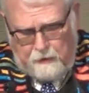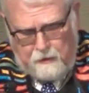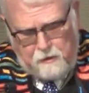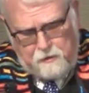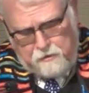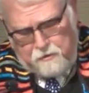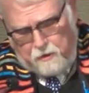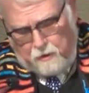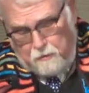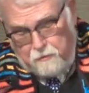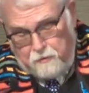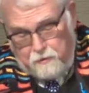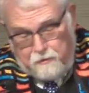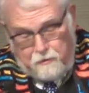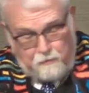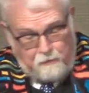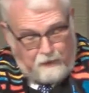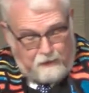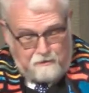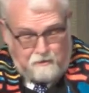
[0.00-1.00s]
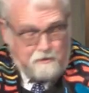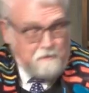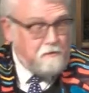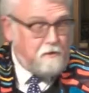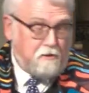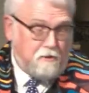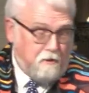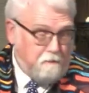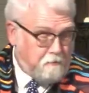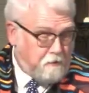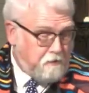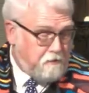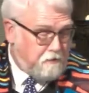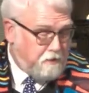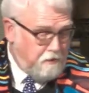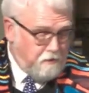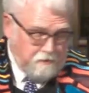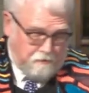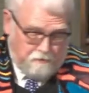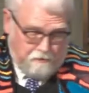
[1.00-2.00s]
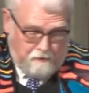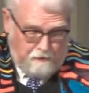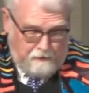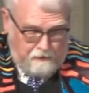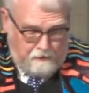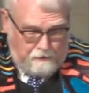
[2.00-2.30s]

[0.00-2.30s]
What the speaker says: So do the rest of Scripture too.